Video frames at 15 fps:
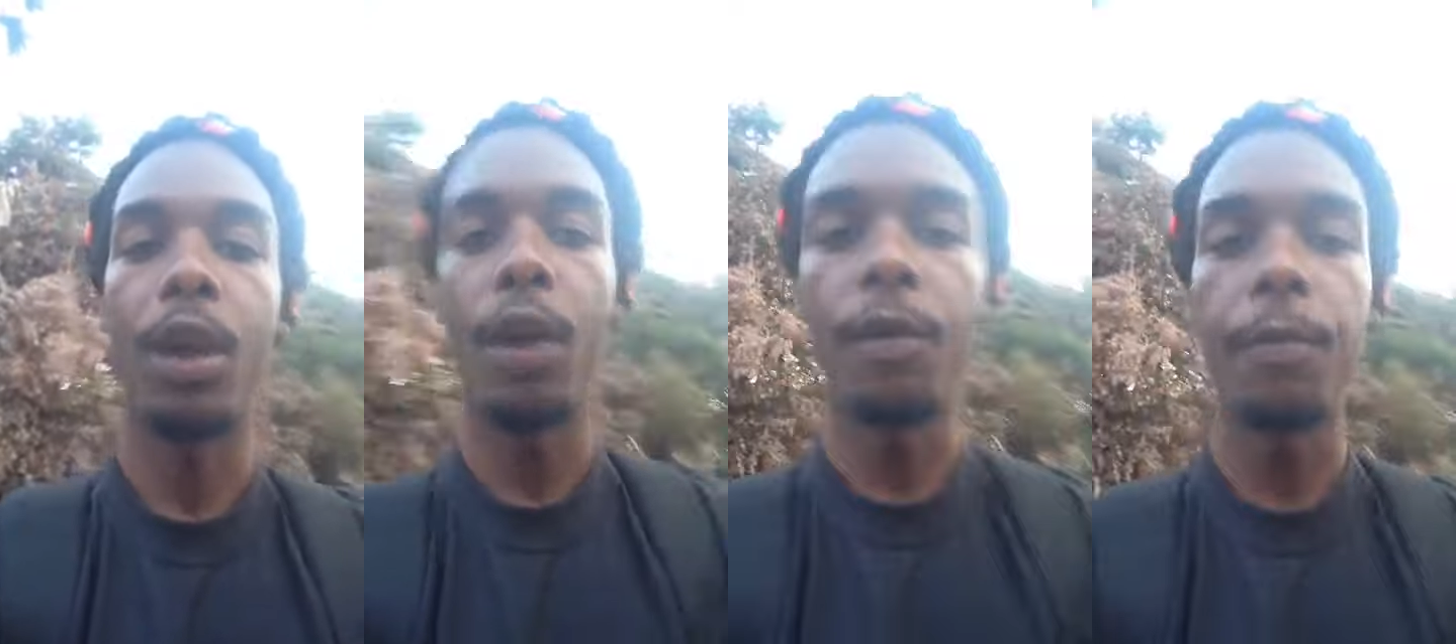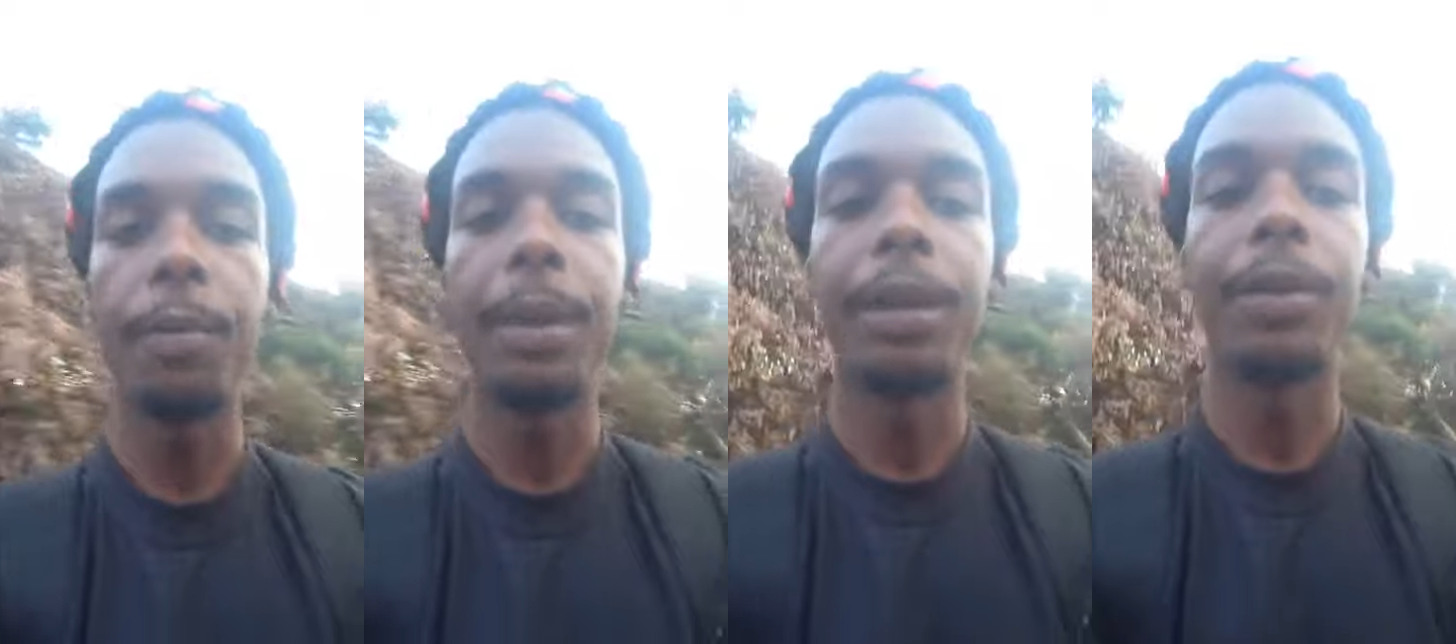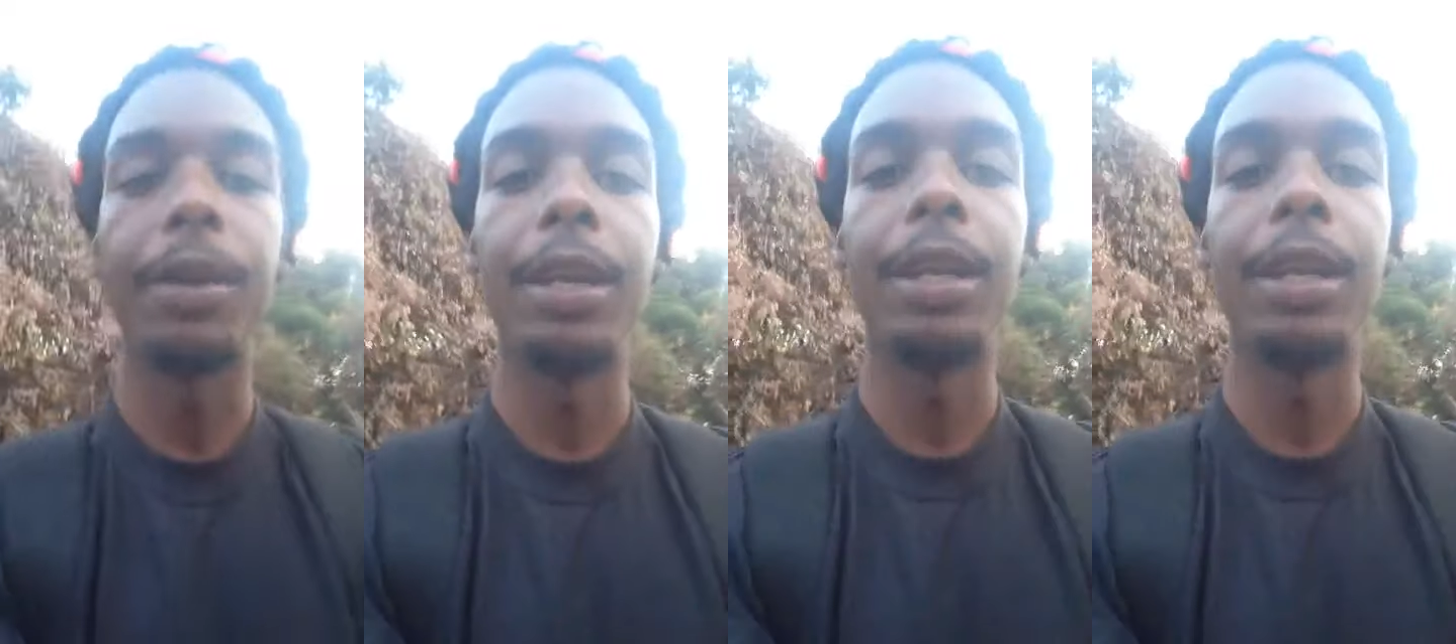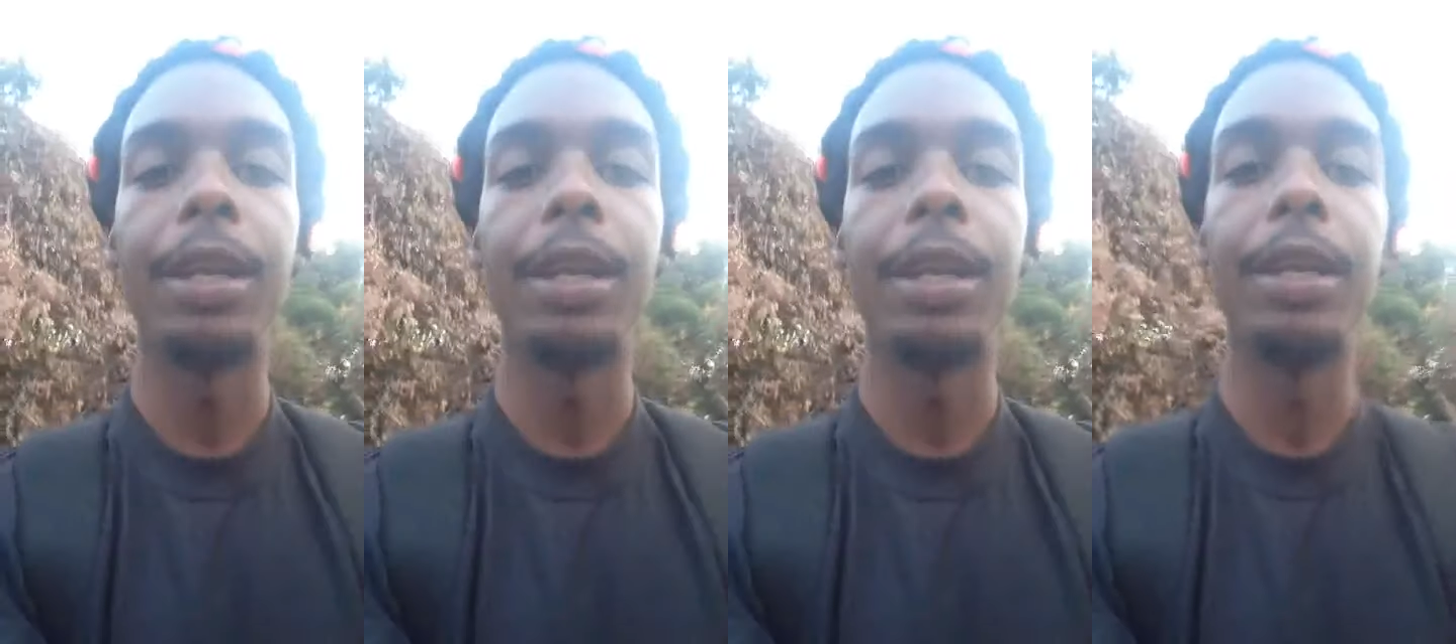government really
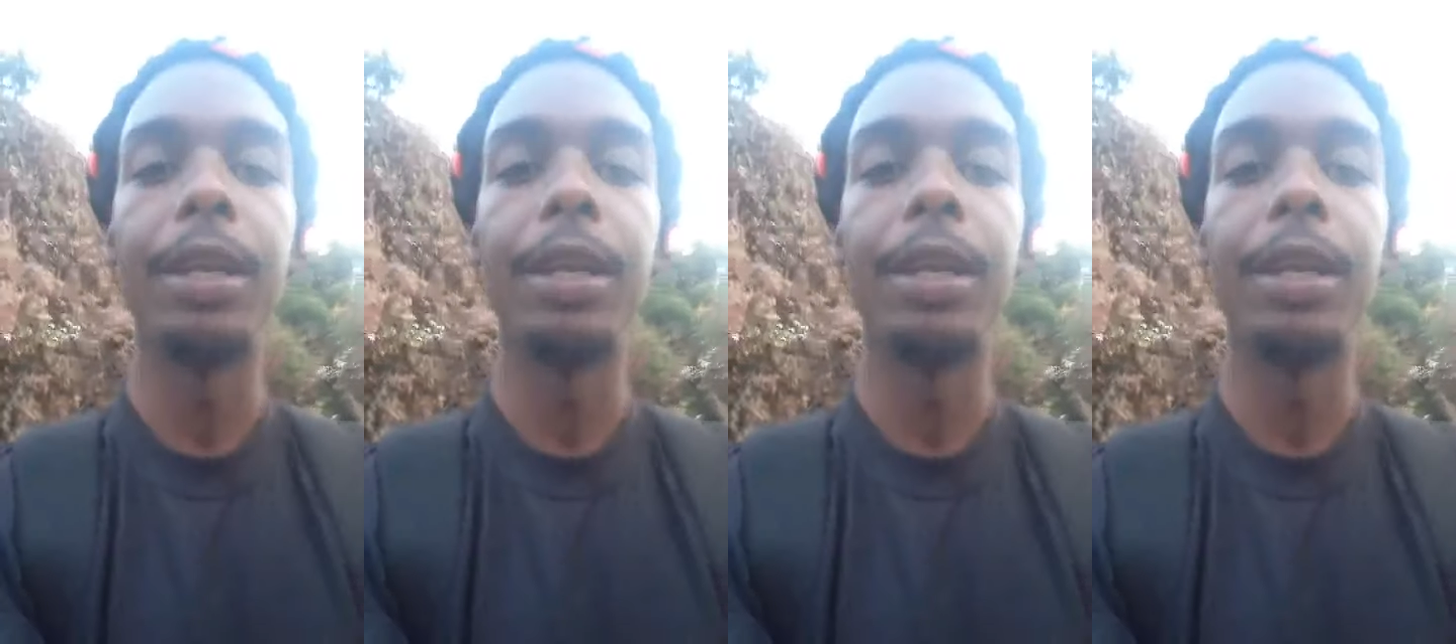needs to